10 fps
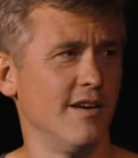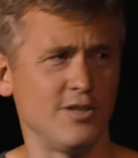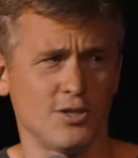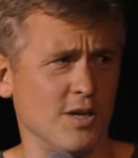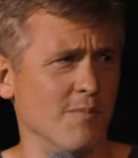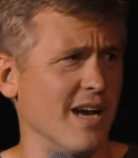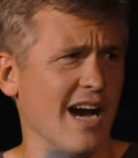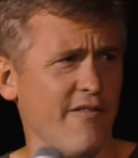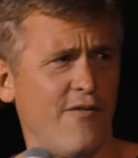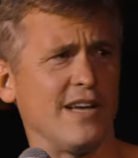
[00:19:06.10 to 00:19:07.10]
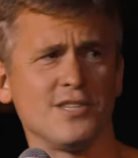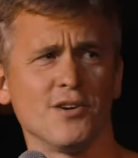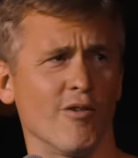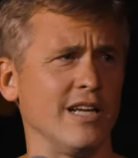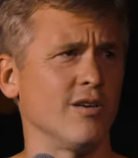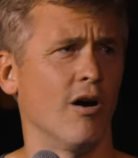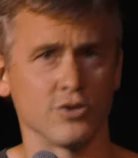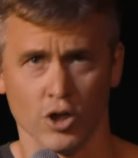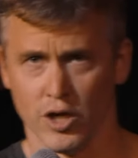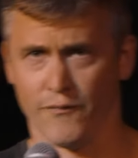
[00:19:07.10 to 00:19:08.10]
Just some guy fixing a ring
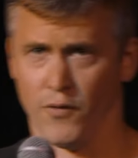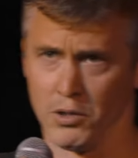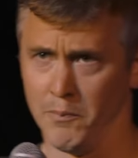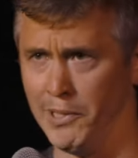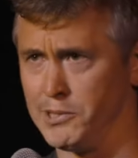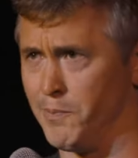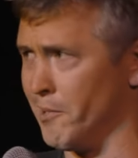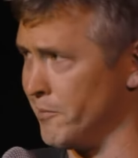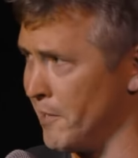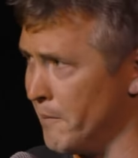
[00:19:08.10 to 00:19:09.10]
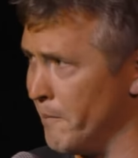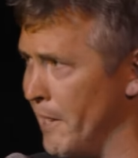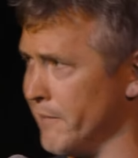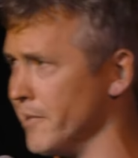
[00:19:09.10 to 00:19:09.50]
toss, like that fucking bitch better take it back,